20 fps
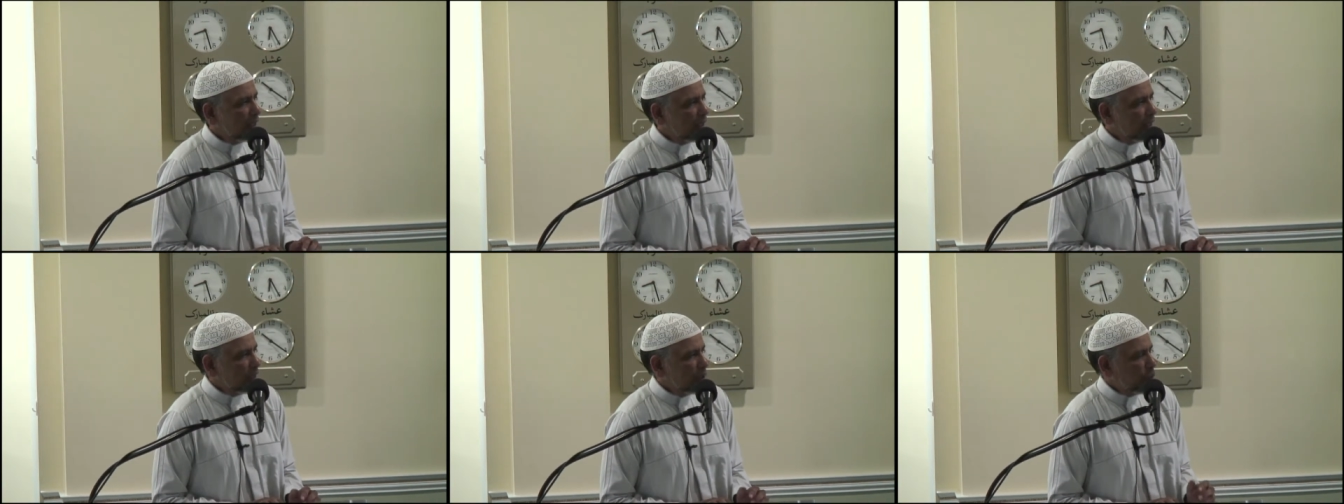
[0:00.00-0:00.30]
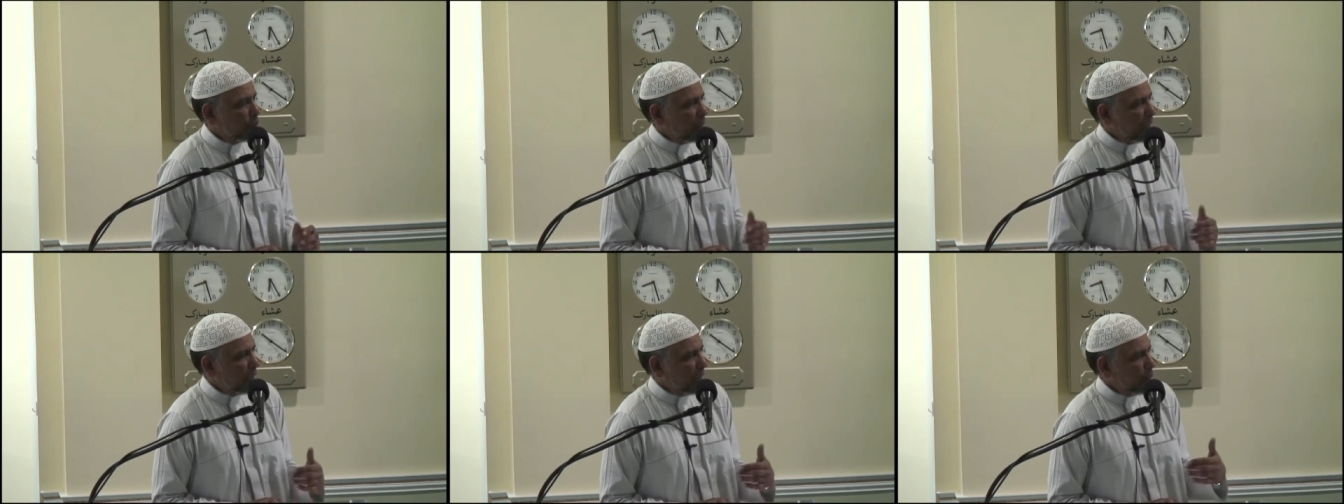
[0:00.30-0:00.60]
that
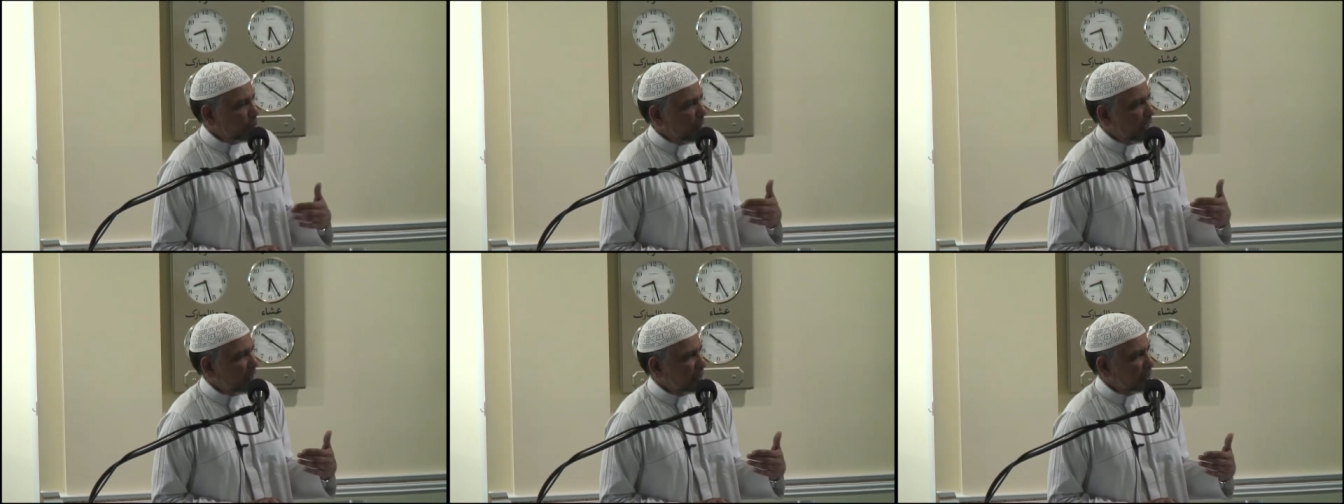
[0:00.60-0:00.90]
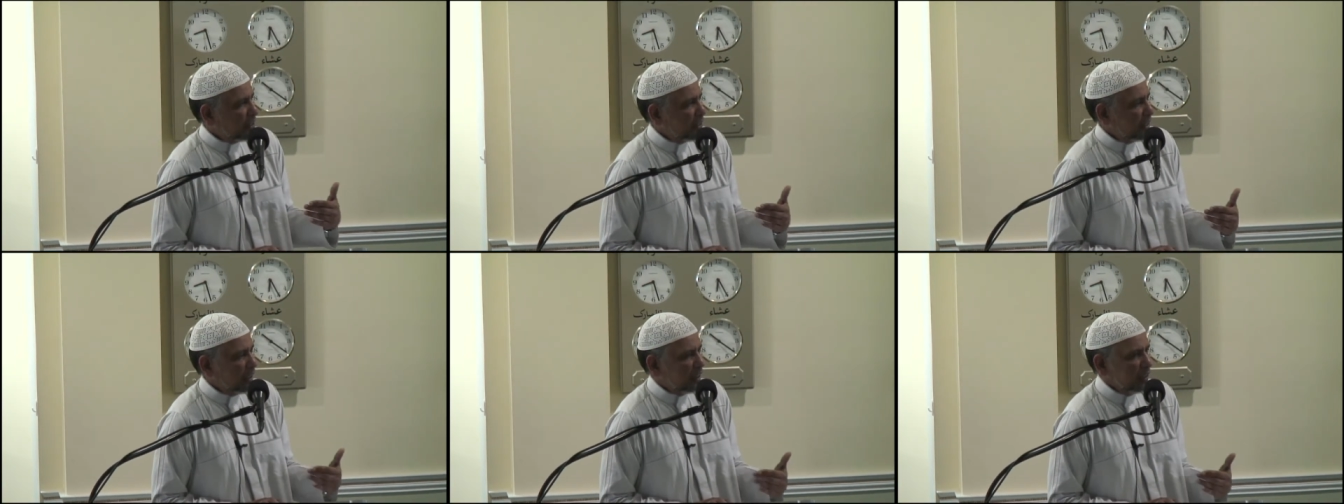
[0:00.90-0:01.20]
we we are
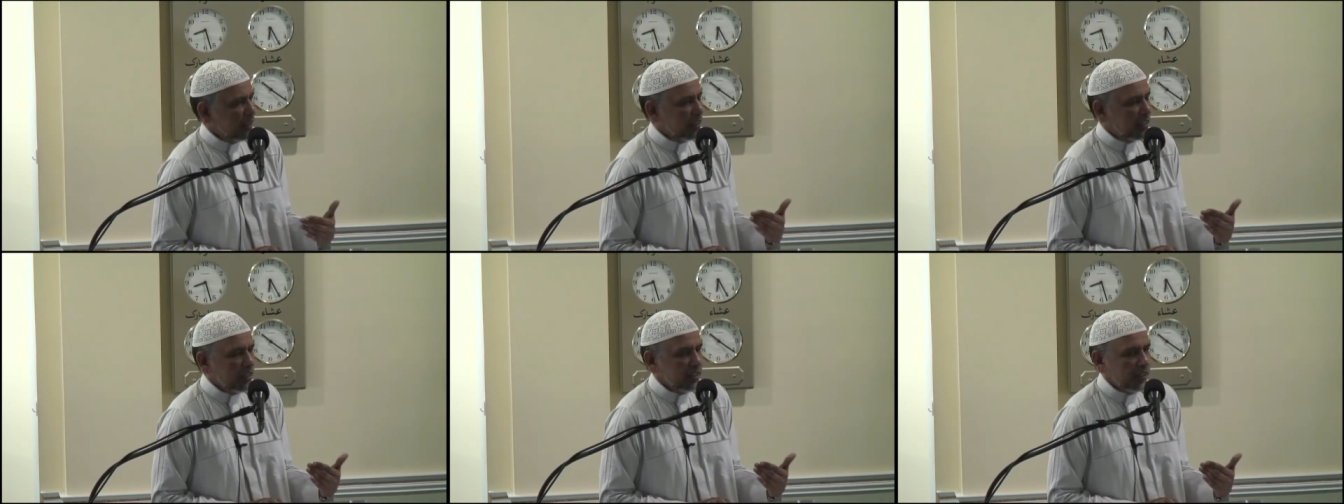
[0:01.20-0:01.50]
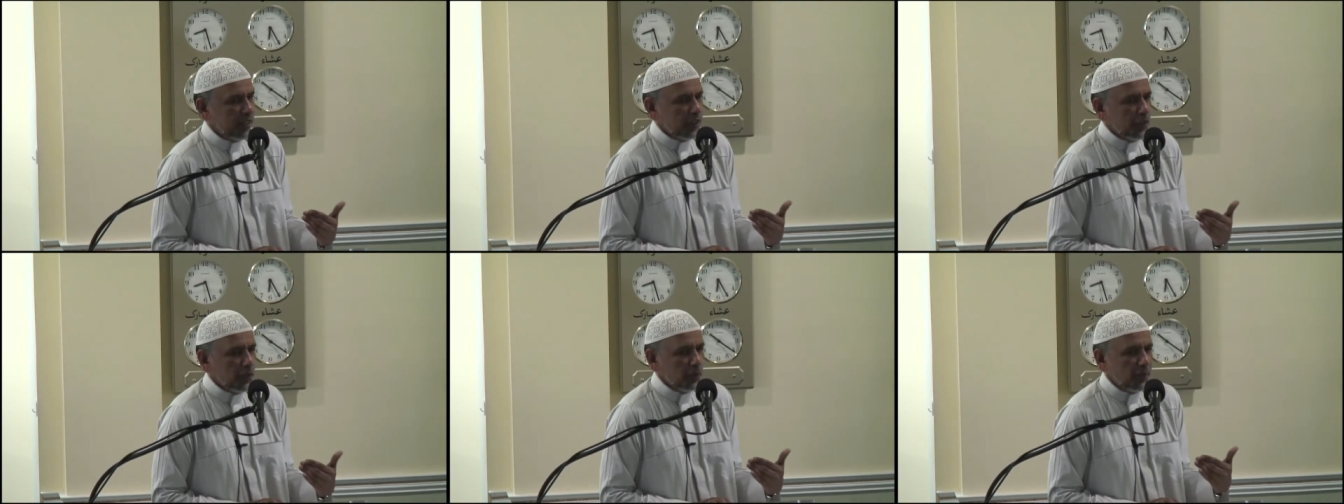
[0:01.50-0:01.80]

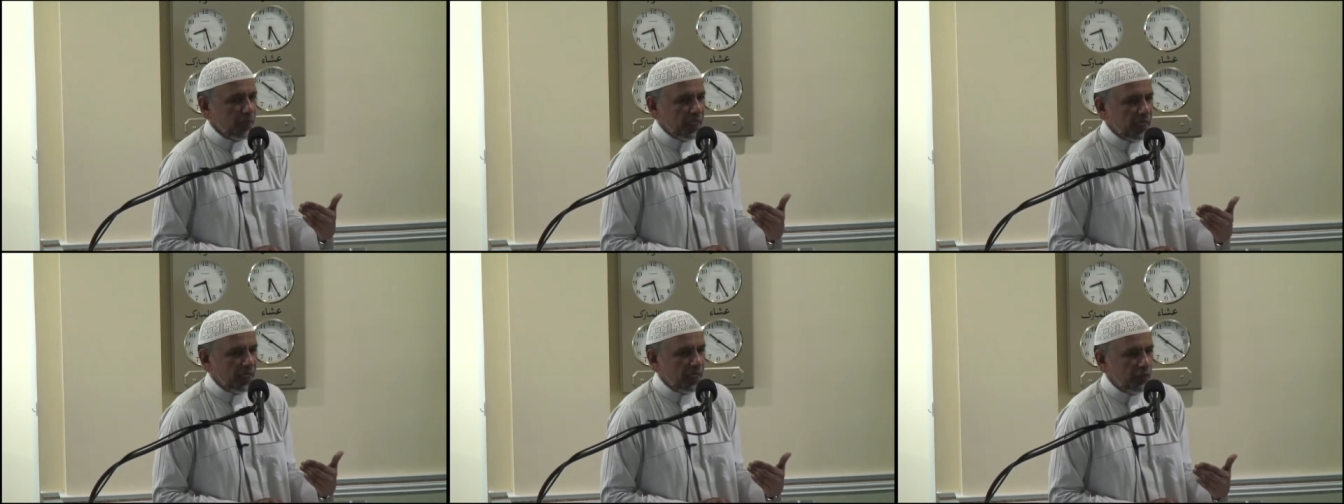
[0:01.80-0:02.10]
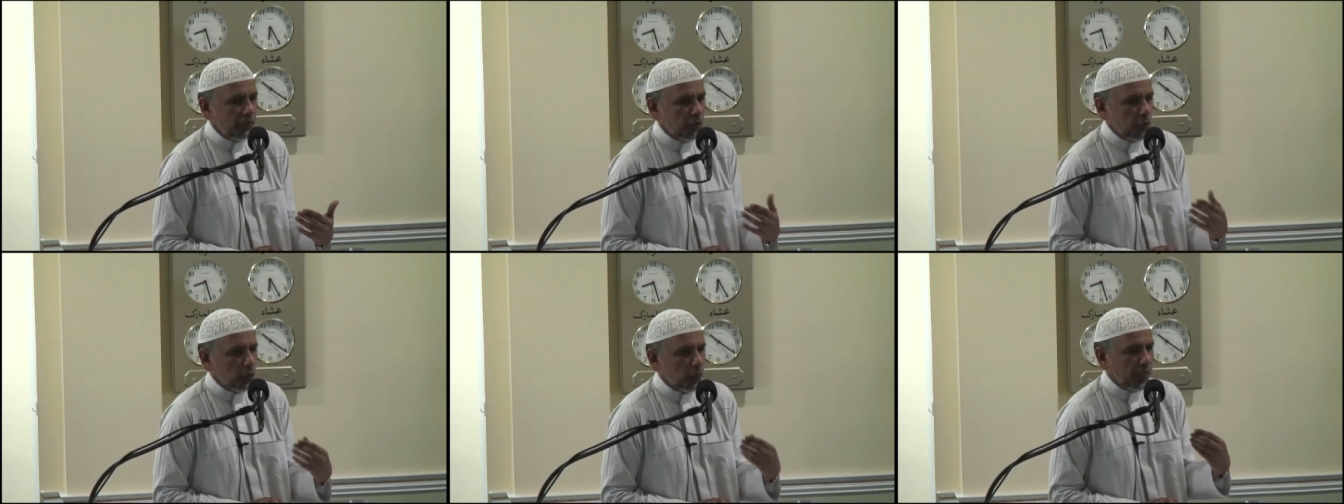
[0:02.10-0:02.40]
sincere believer,